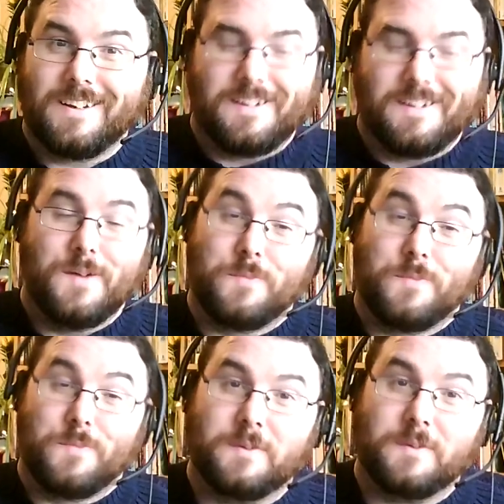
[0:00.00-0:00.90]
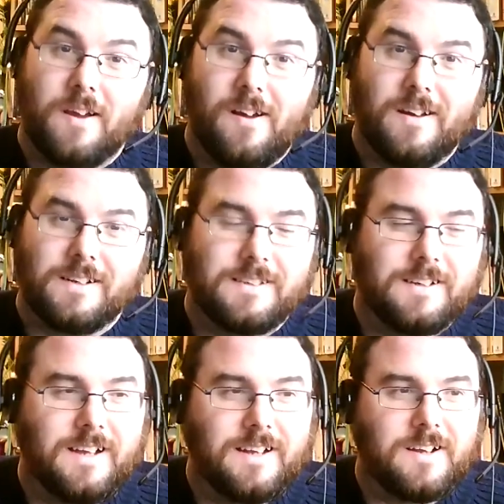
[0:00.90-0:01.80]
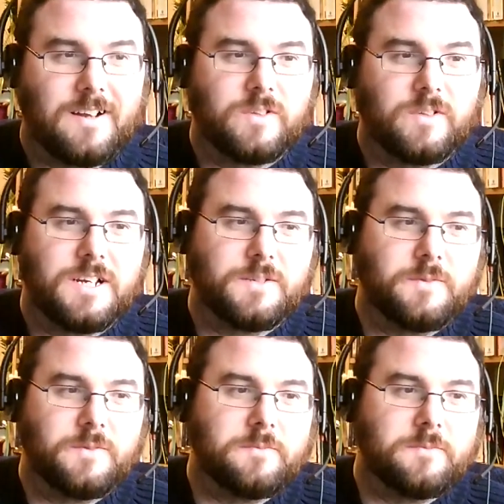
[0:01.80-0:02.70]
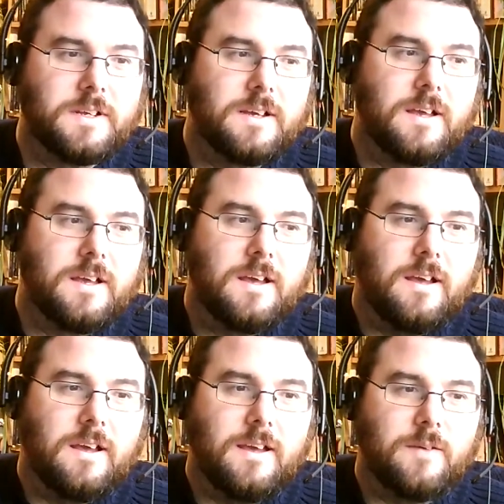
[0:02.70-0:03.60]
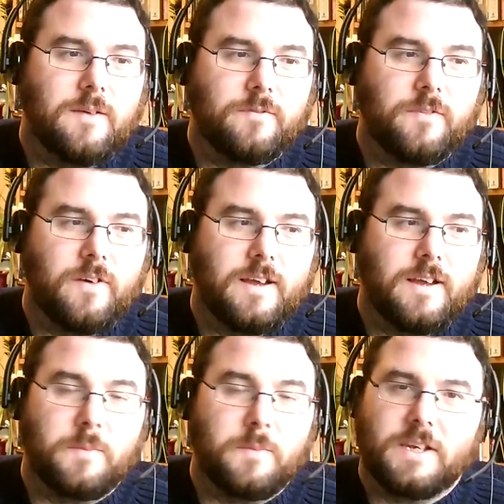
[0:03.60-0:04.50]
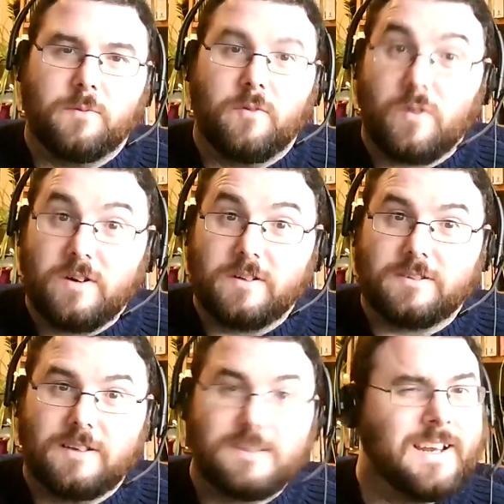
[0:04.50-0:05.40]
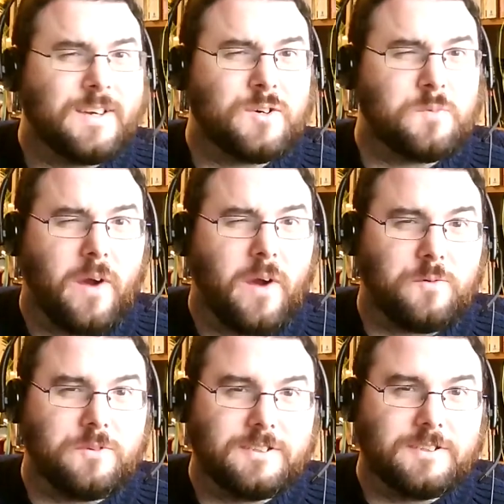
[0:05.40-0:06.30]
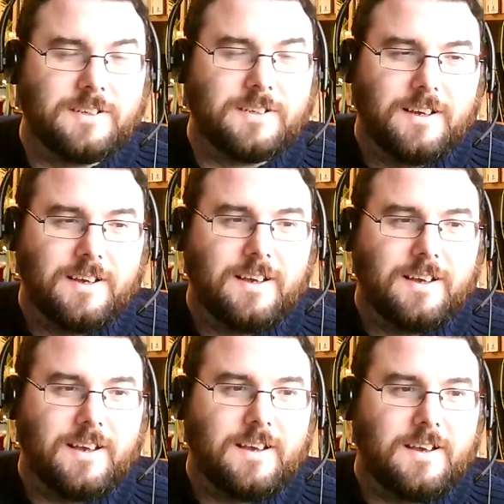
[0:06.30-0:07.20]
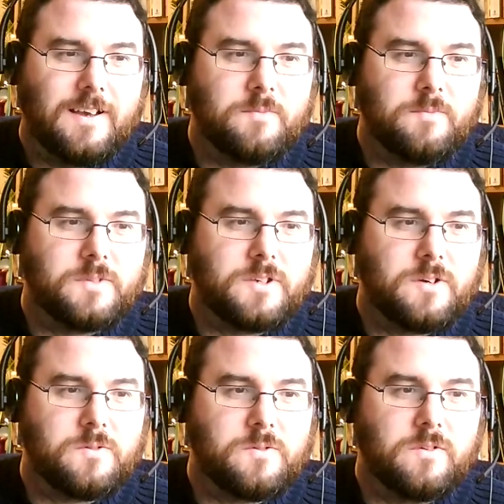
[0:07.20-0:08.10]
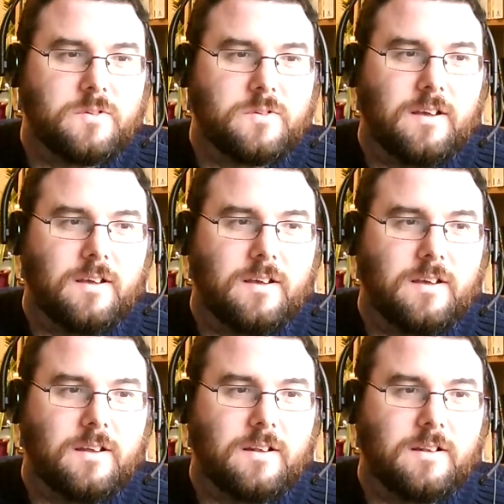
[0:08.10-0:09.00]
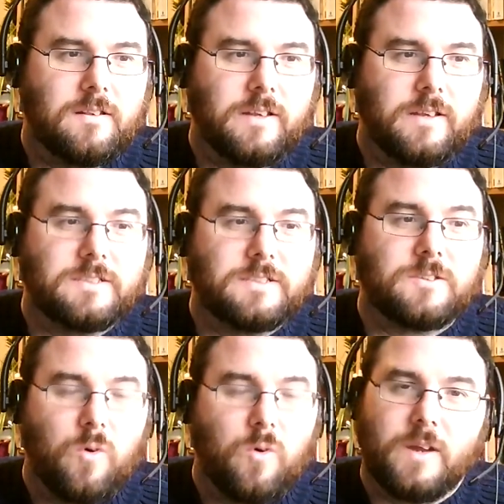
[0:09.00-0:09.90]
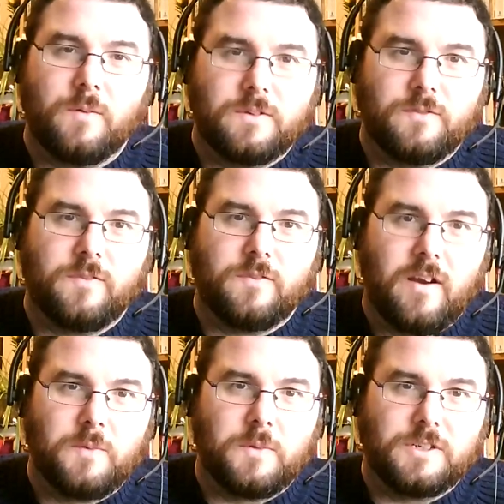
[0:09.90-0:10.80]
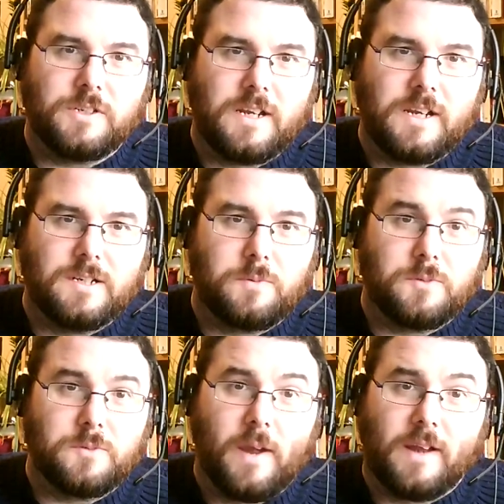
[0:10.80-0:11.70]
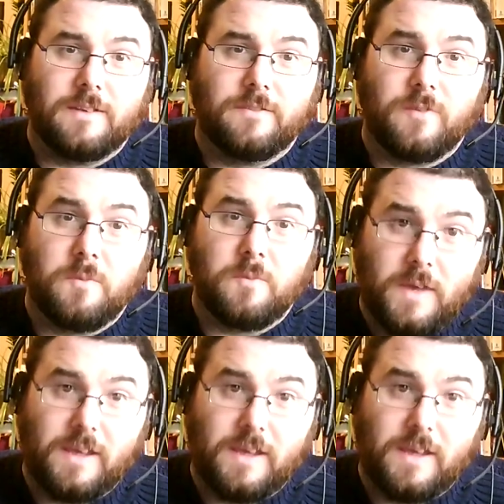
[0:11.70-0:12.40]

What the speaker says: I brought it to my God and had a conversation with him via the medium of words, as any good bard would. So this story was very much a change of perspective from me